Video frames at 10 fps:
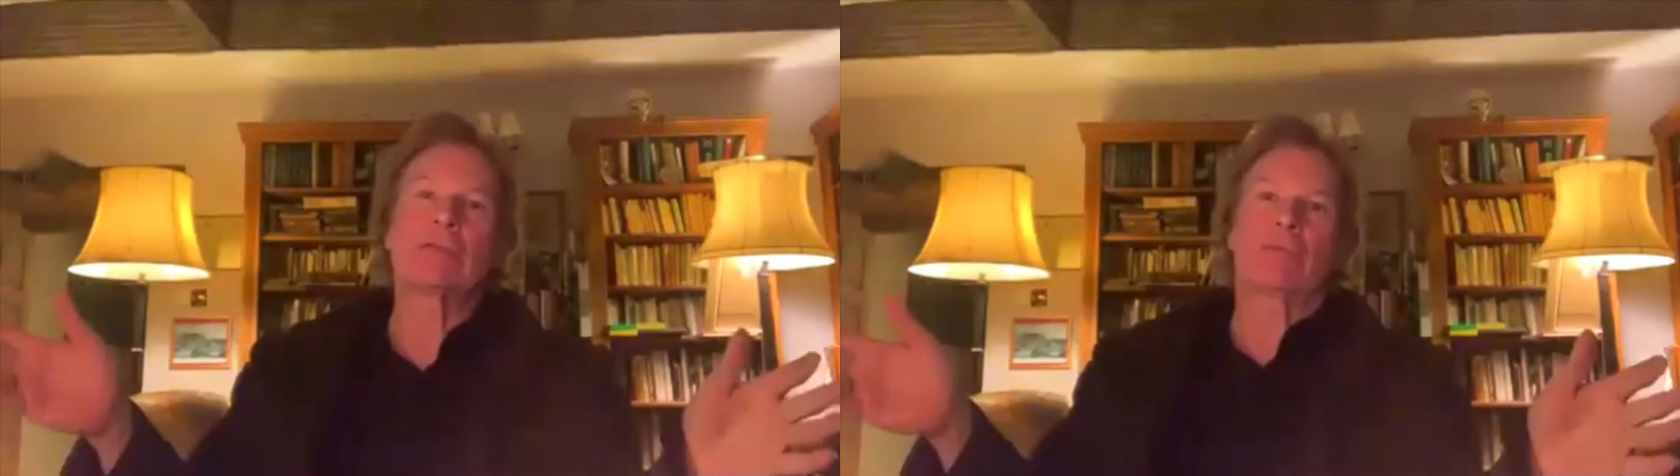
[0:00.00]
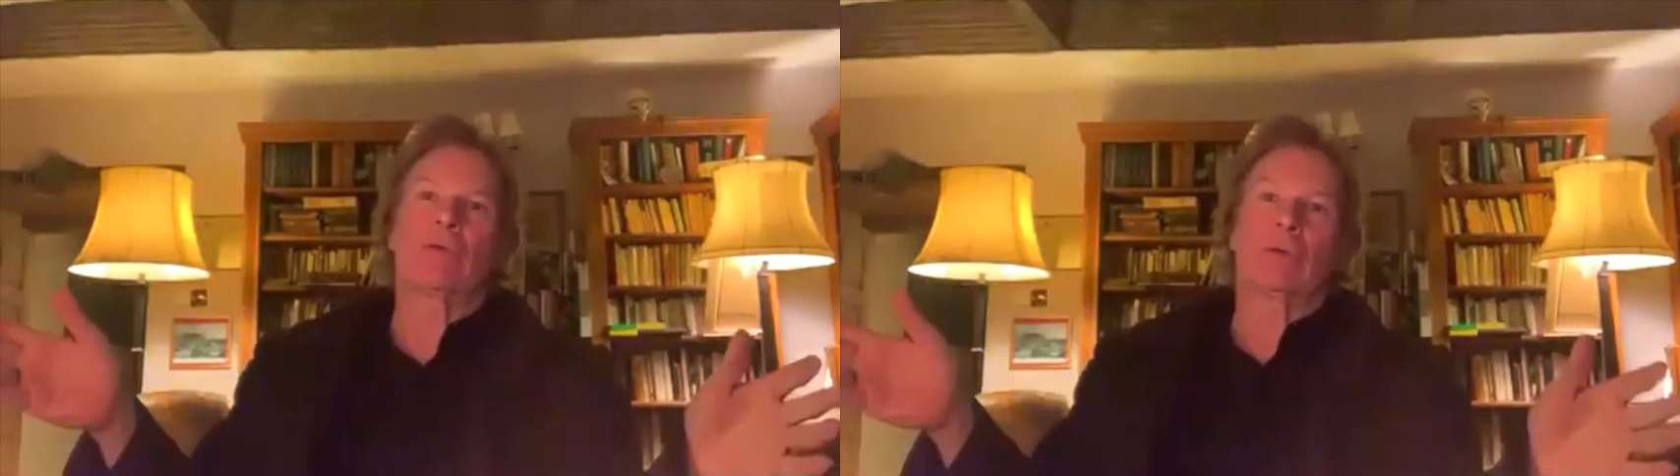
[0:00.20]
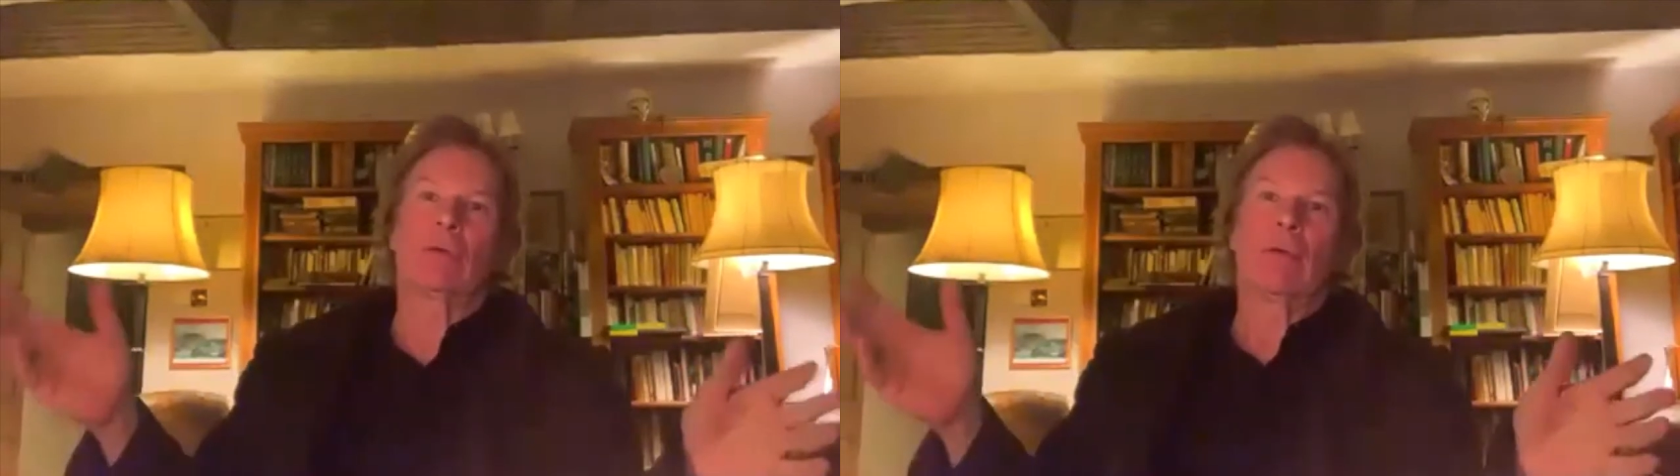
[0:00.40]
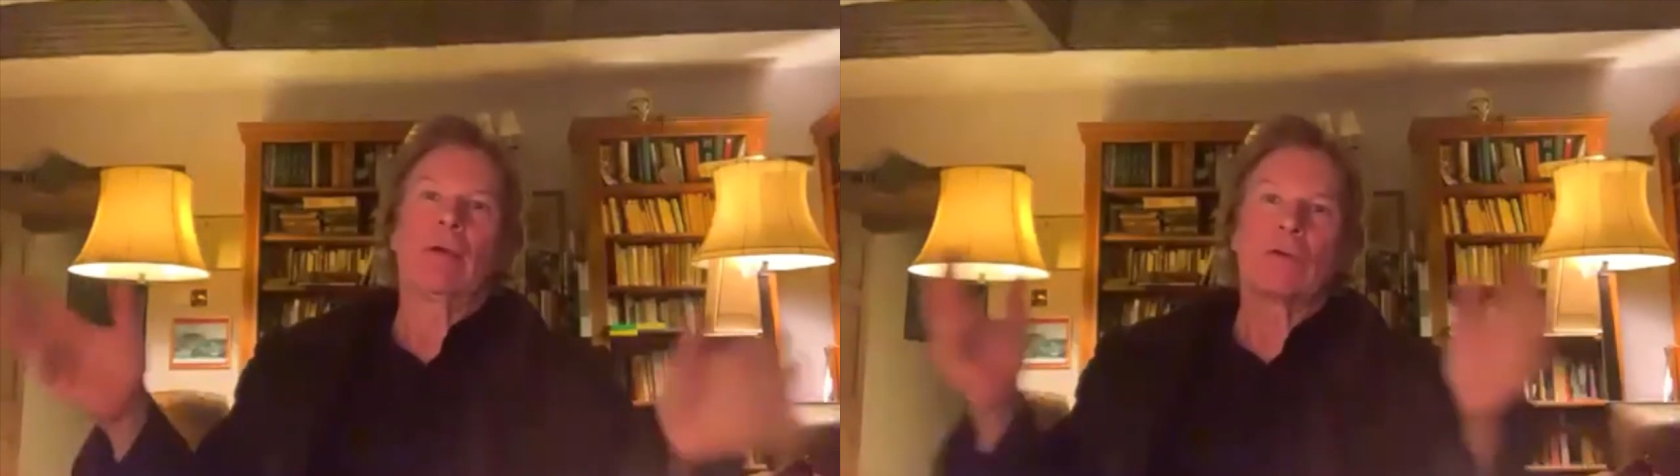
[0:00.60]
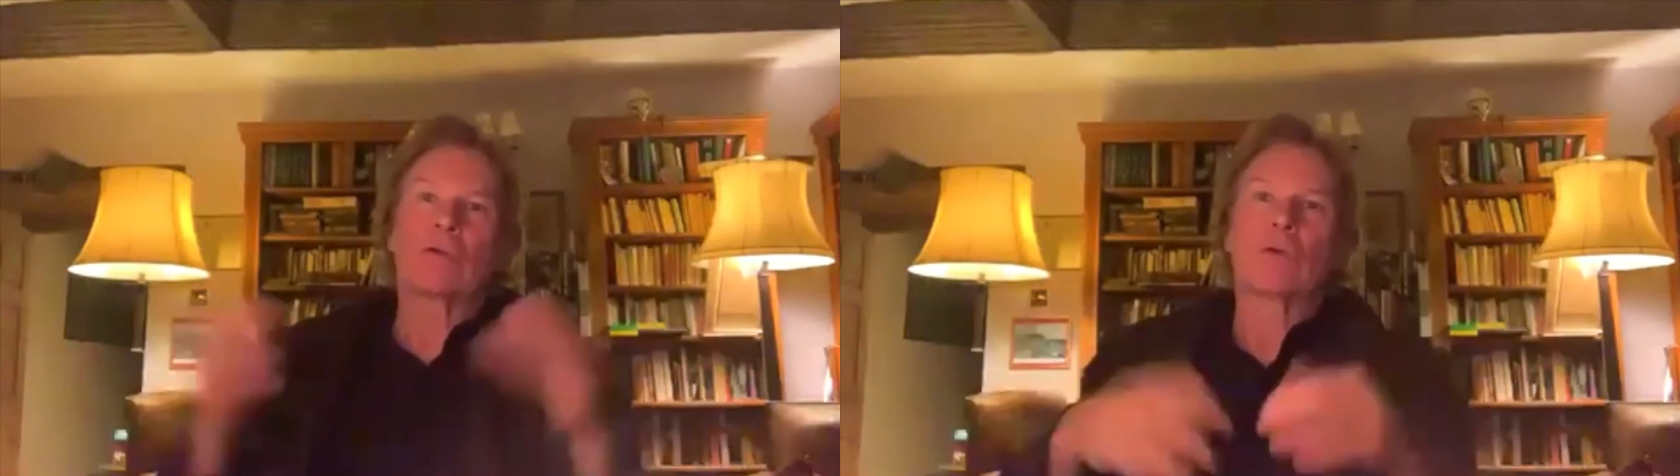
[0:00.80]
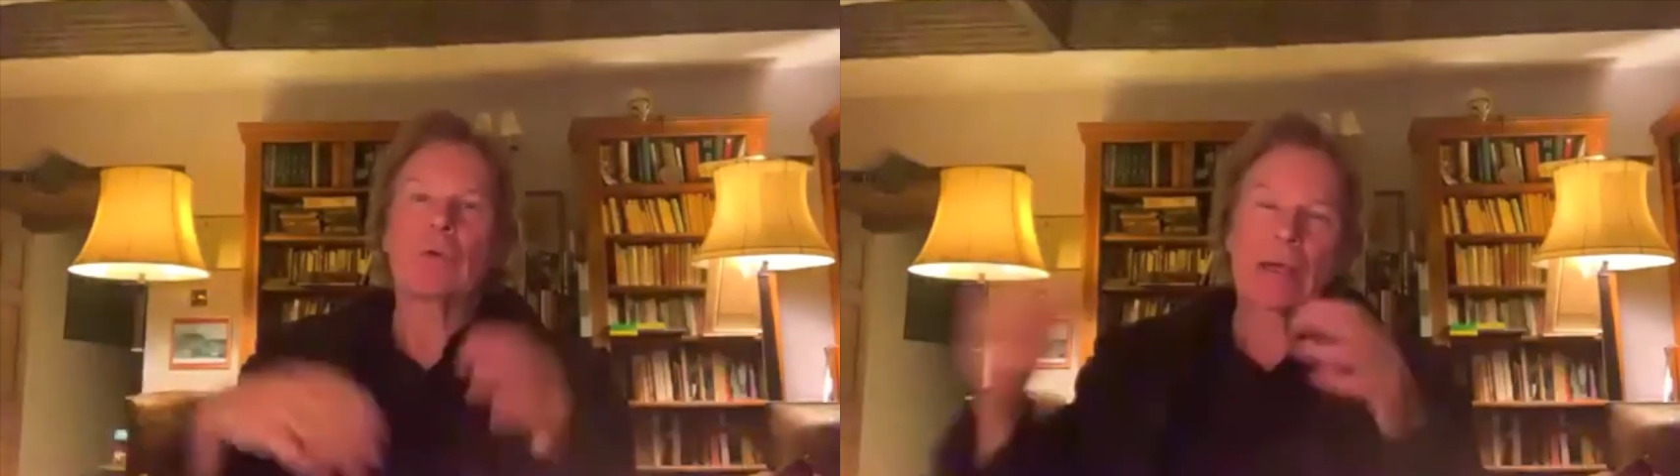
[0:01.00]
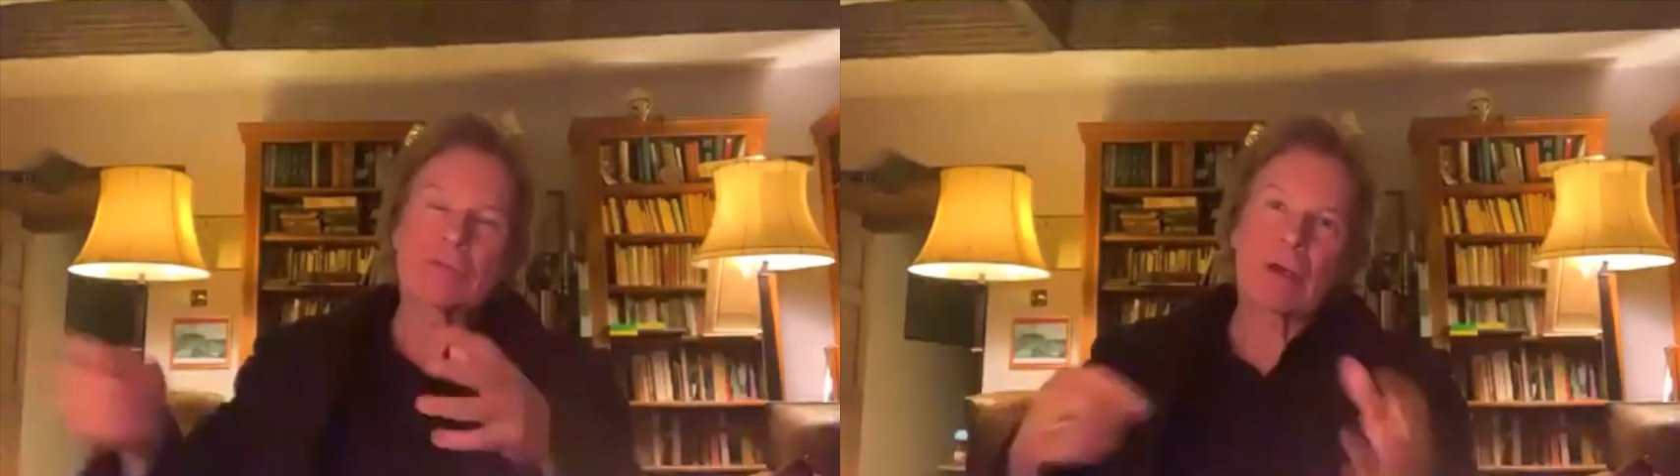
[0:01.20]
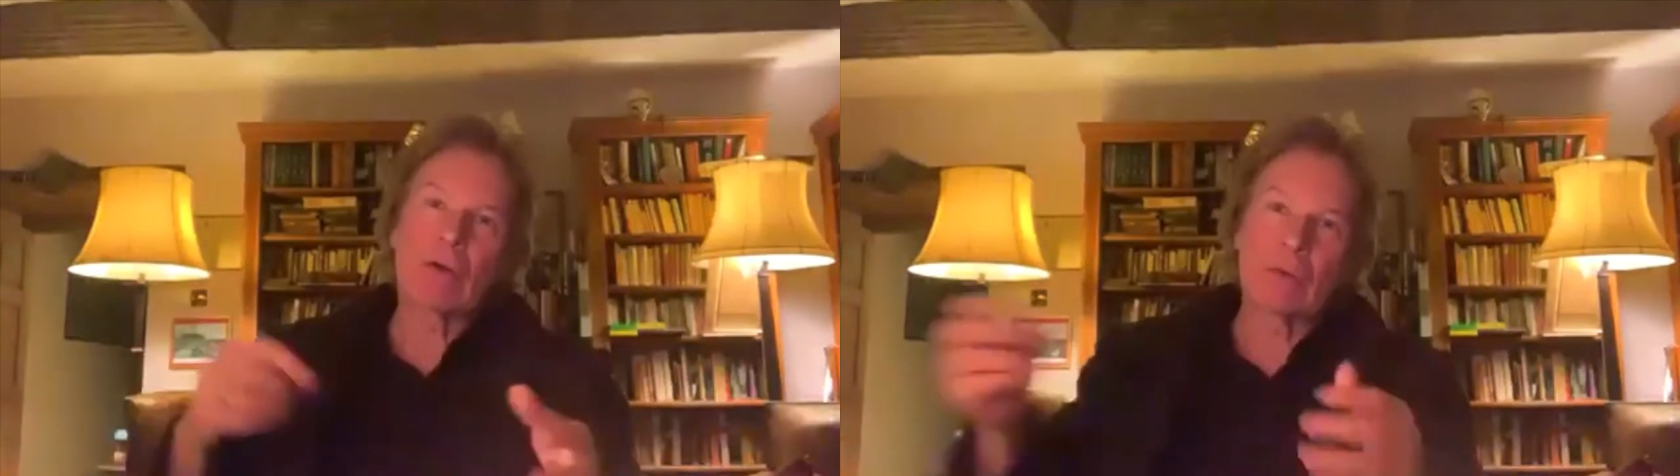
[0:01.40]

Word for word: interview. So you had to go